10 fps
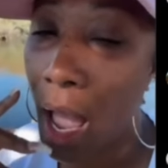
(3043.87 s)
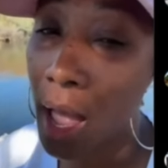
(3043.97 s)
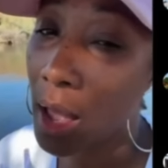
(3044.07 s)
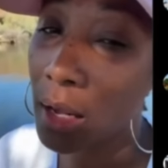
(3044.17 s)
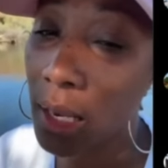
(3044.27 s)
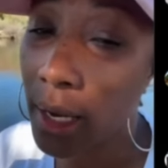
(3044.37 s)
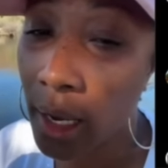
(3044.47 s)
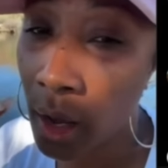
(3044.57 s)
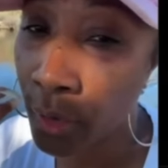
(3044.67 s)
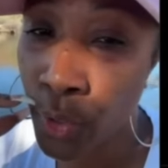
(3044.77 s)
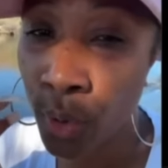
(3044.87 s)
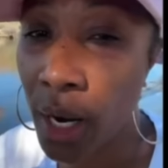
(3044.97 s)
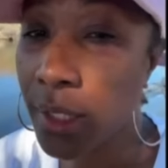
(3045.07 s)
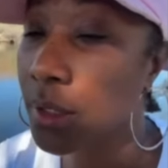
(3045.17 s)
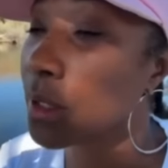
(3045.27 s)
I act like I don't know
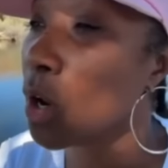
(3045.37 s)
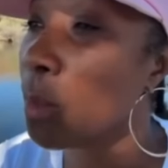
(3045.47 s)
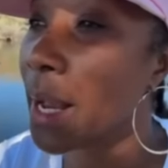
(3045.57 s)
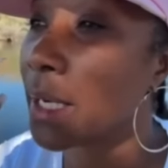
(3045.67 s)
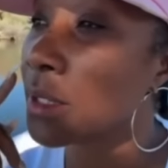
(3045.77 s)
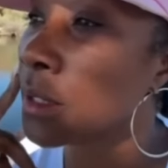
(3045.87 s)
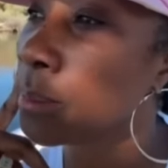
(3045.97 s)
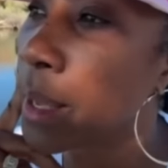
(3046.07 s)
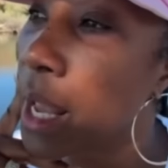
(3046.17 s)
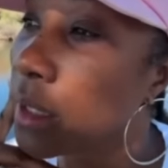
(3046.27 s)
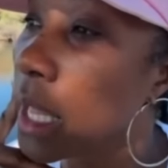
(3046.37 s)
her. I just go back to the back